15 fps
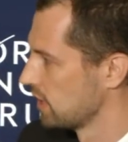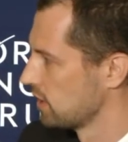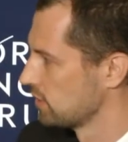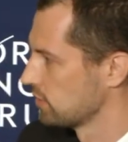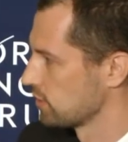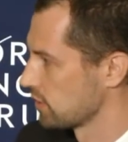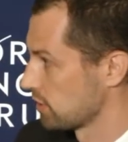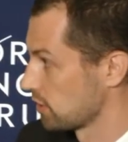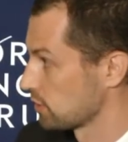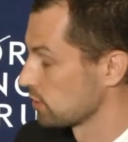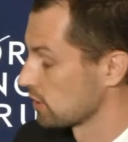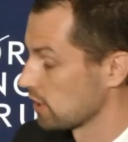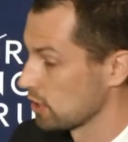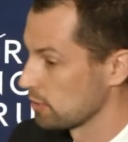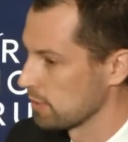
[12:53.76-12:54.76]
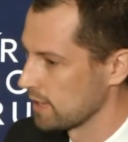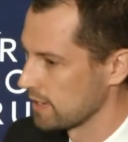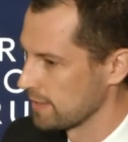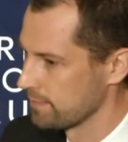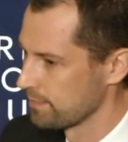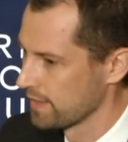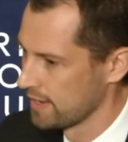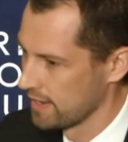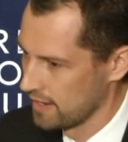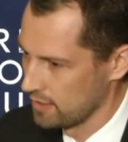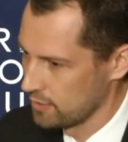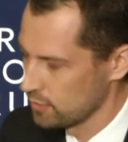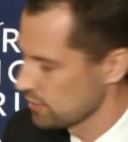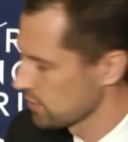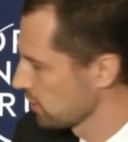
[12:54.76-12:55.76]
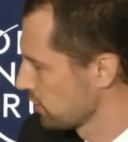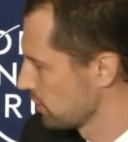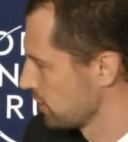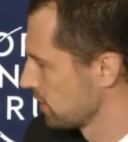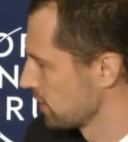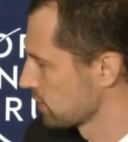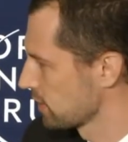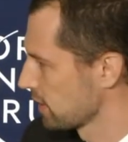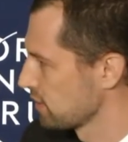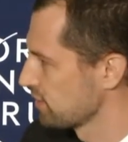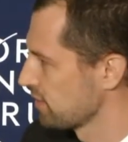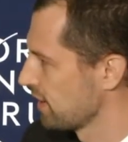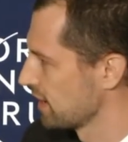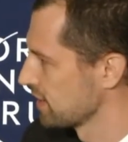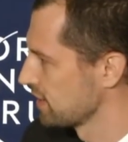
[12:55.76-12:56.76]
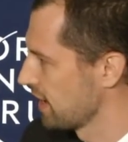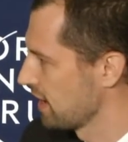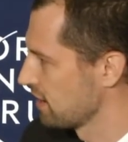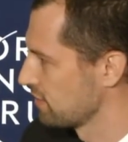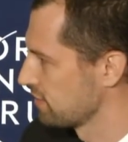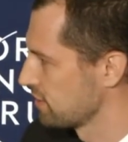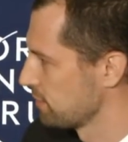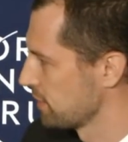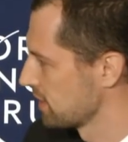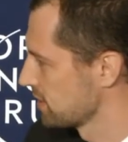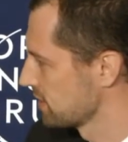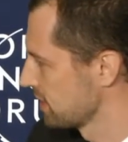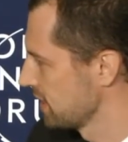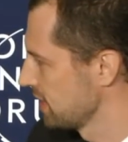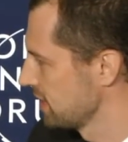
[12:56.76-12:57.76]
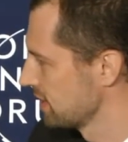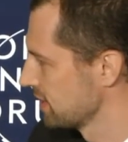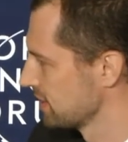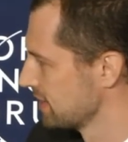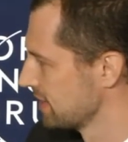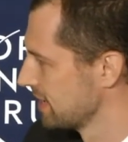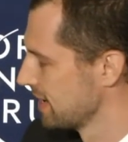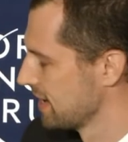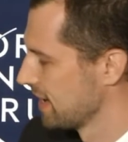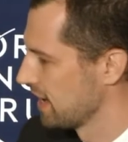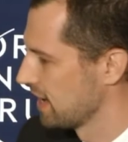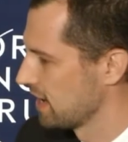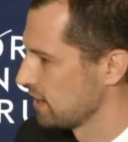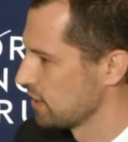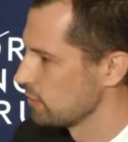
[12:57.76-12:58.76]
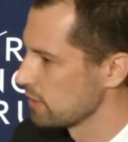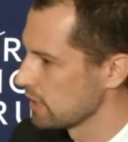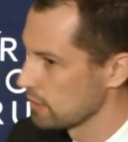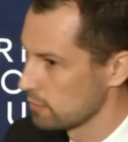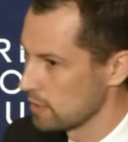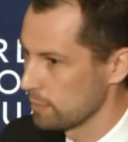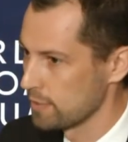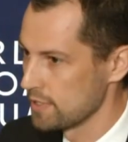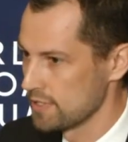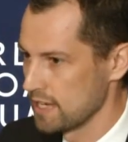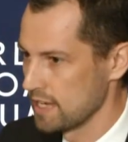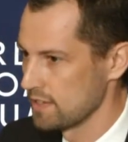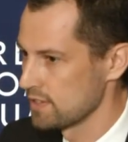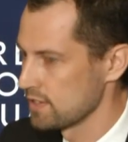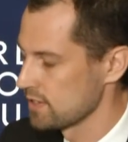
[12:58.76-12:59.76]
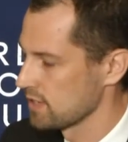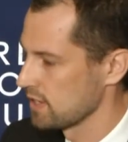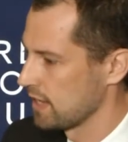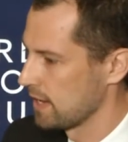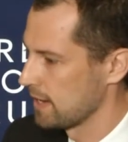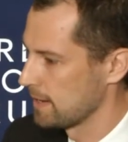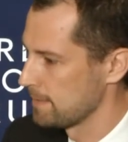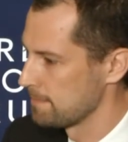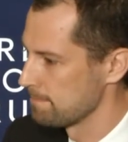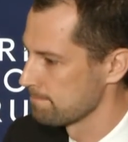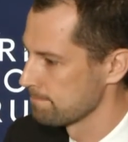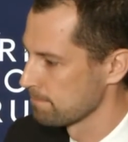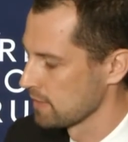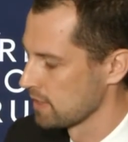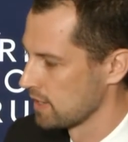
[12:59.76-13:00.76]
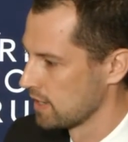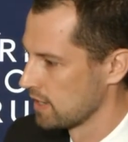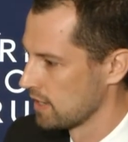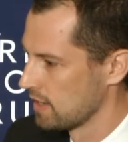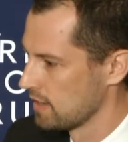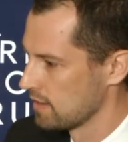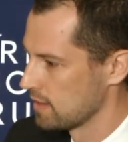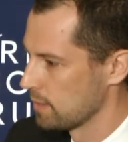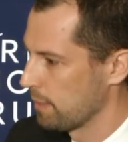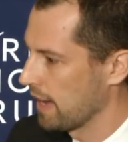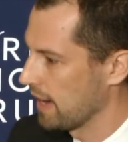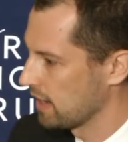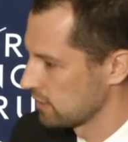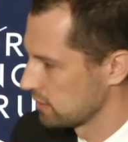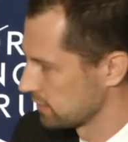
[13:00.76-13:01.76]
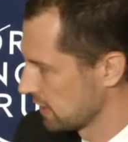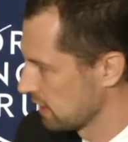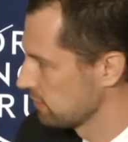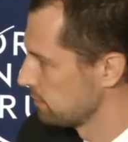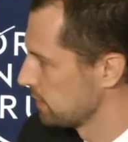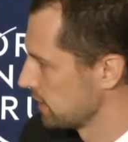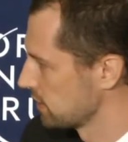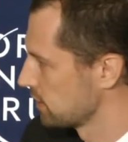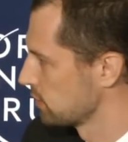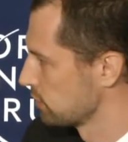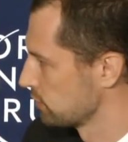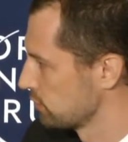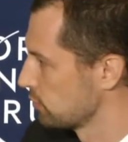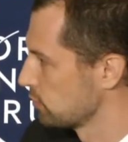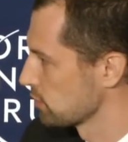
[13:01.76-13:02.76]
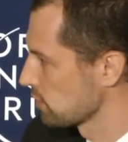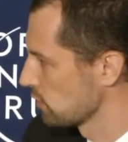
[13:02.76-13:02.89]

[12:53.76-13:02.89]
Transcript: for this issue globally. And also it's gratifying to have the Minister here uh, who really represents um, the power of government to enforce